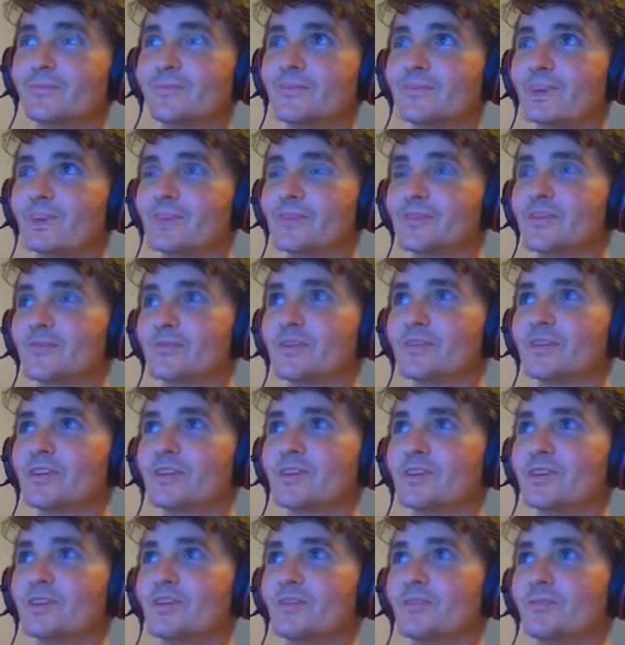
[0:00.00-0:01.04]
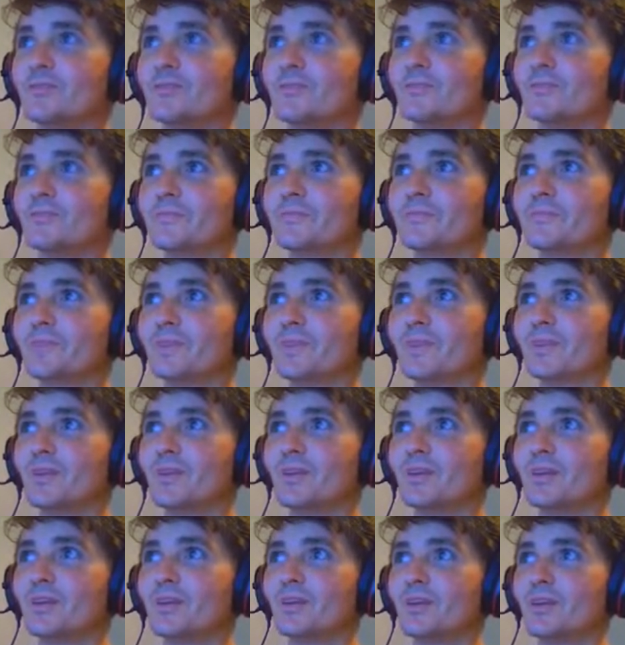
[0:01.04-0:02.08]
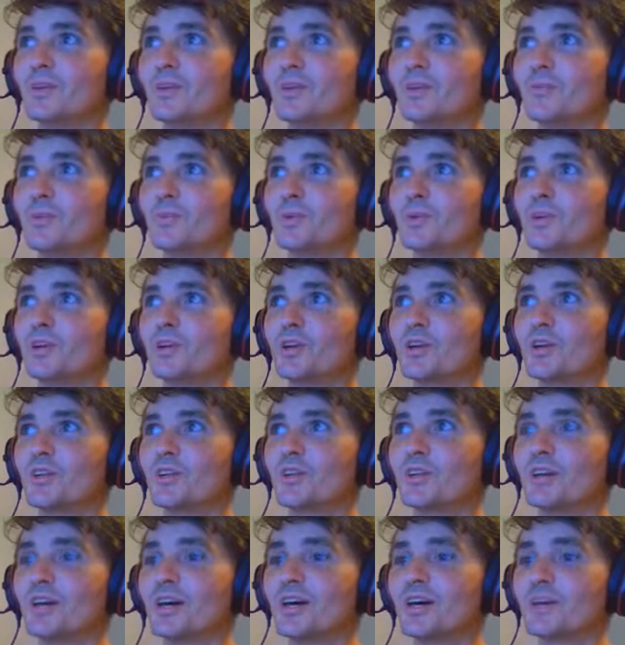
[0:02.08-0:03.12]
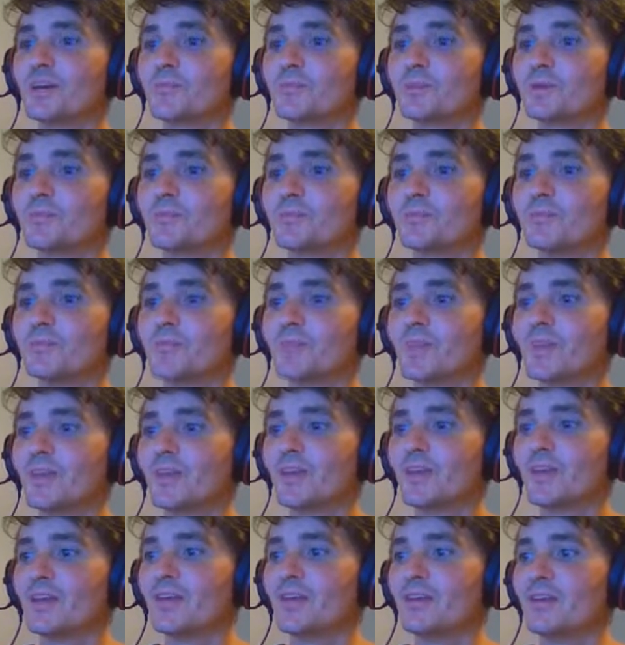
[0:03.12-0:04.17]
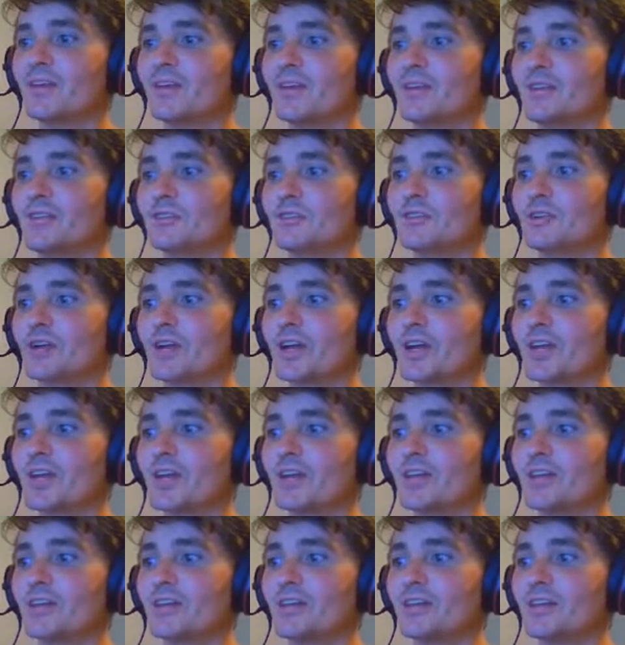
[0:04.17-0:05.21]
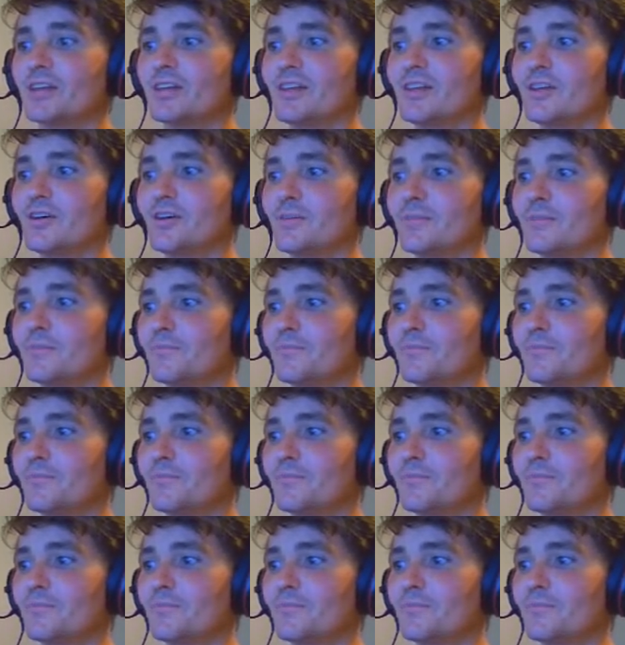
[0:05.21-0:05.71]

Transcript: That's what we're going to do. we will put it on the top and triangulate it up.